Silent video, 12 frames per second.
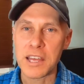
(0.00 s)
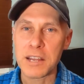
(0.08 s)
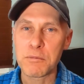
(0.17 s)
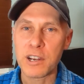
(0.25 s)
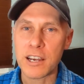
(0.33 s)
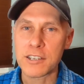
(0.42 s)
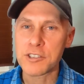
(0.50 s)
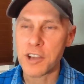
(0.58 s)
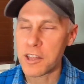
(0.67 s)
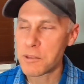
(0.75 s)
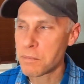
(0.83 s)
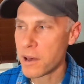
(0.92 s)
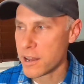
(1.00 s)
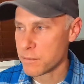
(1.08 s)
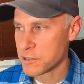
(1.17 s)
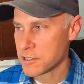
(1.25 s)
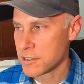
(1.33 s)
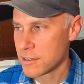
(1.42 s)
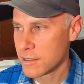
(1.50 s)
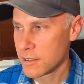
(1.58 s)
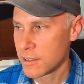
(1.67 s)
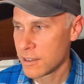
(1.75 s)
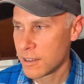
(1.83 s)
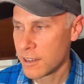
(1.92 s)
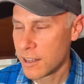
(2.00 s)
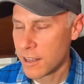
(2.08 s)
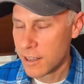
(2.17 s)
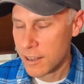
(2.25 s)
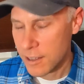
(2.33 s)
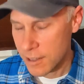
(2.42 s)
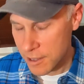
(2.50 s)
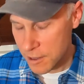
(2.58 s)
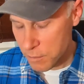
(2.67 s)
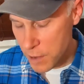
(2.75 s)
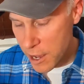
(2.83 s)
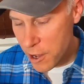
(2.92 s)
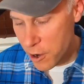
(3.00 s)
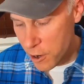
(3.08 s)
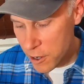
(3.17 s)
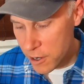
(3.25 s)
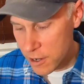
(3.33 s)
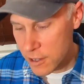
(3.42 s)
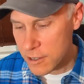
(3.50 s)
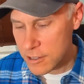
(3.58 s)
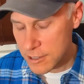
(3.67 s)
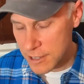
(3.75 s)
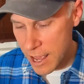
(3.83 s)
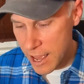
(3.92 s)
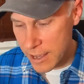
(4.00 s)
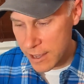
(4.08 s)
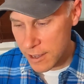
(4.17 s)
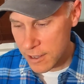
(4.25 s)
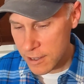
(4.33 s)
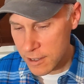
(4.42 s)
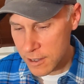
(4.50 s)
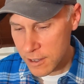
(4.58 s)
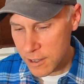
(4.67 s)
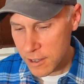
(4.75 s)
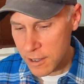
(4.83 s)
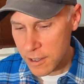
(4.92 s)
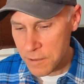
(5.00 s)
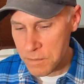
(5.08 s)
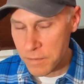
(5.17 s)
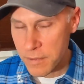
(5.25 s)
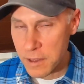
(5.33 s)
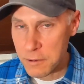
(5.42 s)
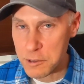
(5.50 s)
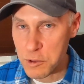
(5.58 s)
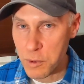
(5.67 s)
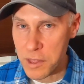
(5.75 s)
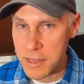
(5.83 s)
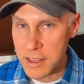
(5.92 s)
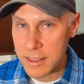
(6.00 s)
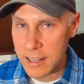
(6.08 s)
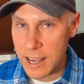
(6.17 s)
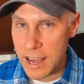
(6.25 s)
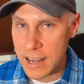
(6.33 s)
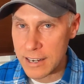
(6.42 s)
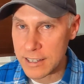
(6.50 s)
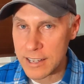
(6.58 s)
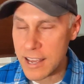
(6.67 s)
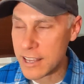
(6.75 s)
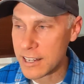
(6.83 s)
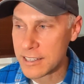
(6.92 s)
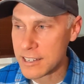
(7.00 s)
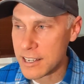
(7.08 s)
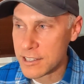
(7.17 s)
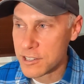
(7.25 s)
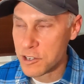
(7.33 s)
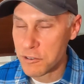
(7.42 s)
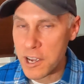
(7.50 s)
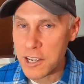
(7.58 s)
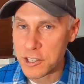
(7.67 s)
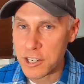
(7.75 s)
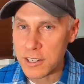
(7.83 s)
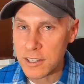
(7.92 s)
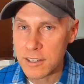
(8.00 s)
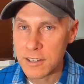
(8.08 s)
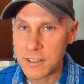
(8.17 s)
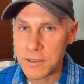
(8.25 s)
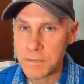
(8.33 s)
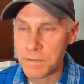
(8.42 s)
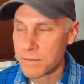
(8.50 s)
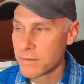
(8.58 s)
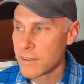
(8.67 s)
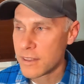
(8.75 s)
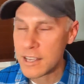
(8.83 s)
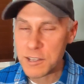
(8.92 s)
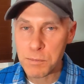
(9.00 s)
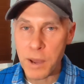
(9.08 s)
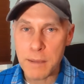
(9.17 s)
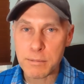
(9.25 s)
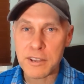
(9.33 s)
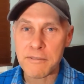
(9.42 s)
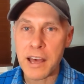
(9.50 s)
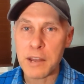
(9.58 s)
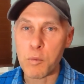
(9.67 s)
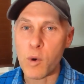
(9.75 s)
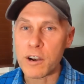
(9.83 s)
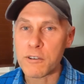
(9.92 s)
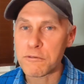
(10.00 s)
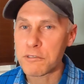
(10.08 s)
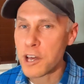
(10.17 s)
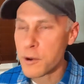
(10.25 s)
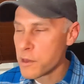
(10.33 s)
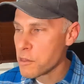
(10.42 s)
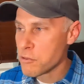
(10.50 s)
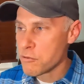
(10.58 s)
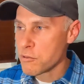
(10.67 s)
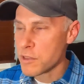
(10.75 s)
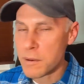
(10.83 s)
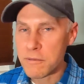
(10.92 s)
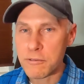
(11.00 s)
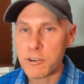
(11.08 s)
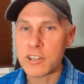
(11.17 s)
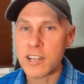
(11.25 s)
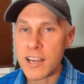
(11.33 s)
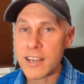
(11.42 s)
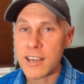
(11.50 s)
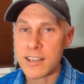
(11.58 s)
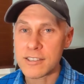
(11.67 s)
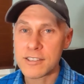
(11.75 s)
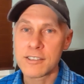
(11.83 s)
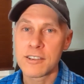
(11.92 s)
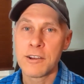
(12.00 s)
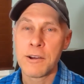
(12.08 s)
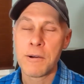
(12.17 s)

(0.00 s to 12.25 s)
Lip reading: then when I saw the pipes, my heart sank. It was the one thing that I hadn't taken into consideration. These pipes have had water flowing through them for decades.